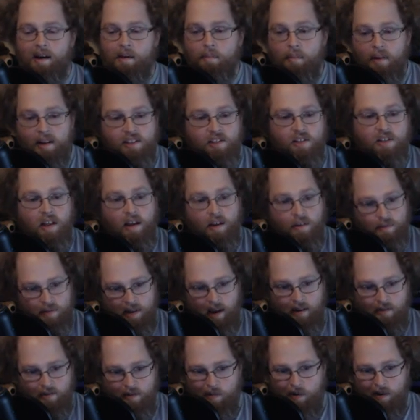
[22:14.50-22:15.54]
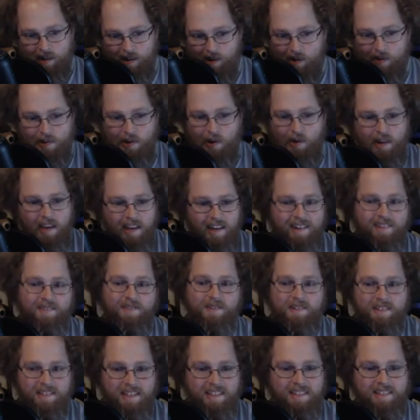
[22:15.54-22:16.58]
much love to everybody who donated
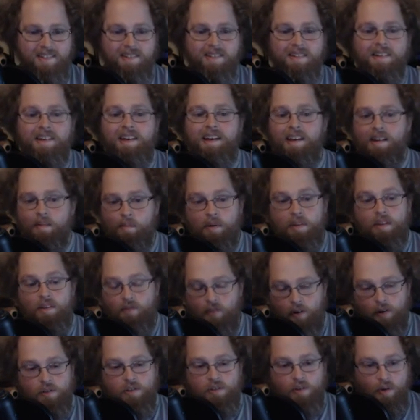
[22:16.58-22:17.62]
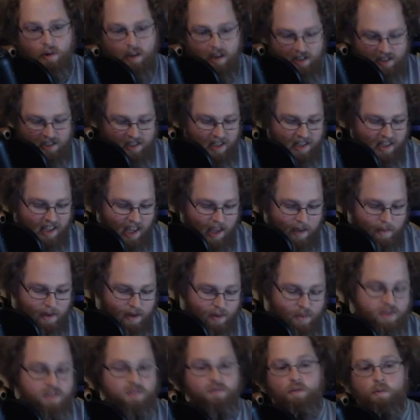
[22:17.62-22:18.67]
for Cecil, but the first donation that came in
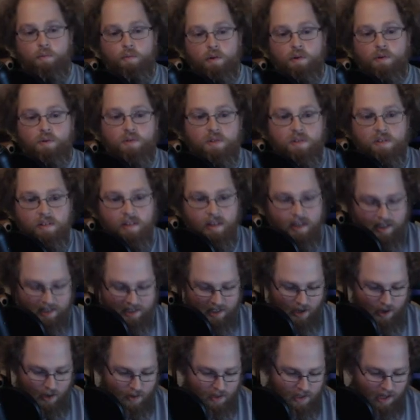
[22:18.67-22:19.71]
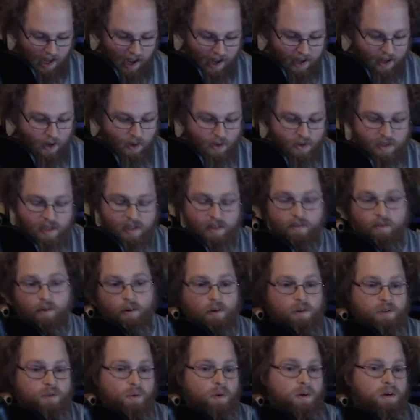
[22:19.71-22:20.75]
was for Bruce, so tie goes to the
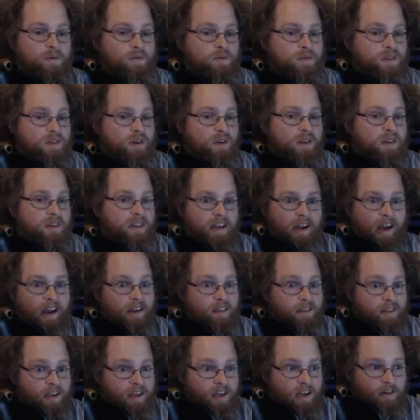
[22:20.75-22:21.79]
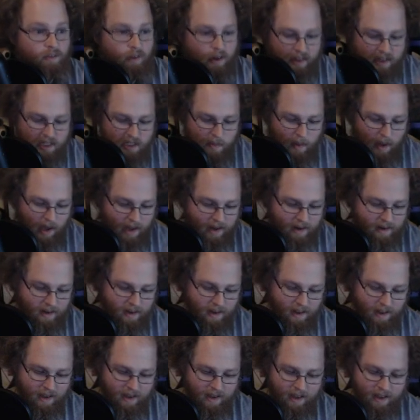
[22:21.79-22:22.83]
first one. It was the only thing I could think of on the spot,
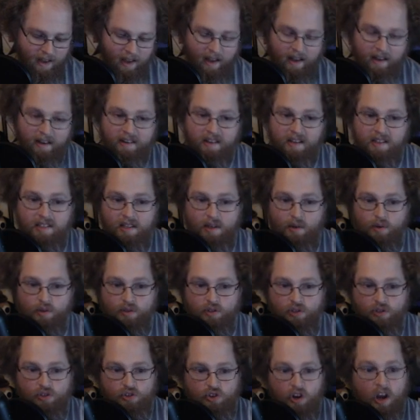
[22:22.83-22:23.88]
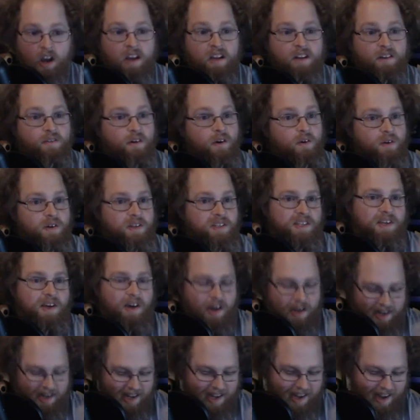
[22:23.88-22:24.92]
because I was just trying to focus
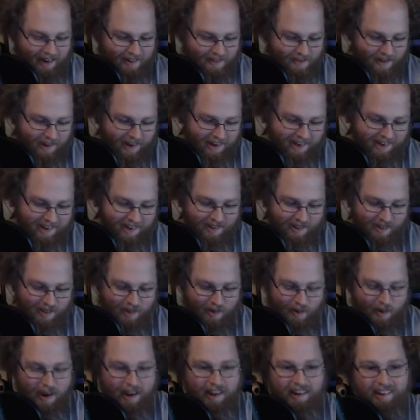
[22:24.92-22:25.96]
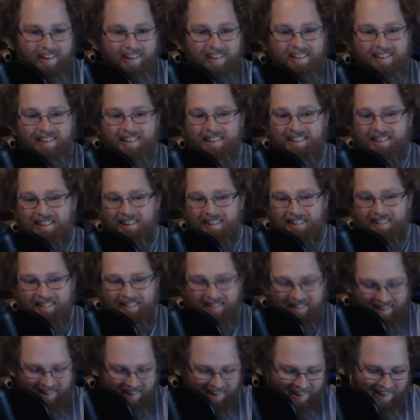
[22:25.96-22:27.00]
on getting ready to do the run. So,
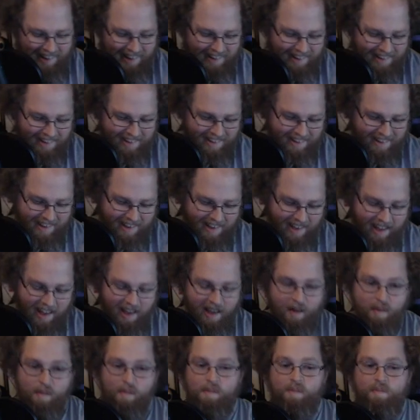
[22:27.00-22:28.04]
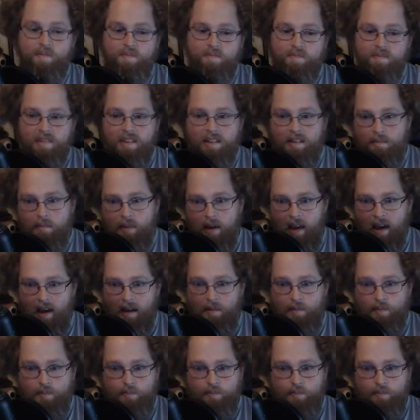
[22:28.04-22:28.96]
but yeah.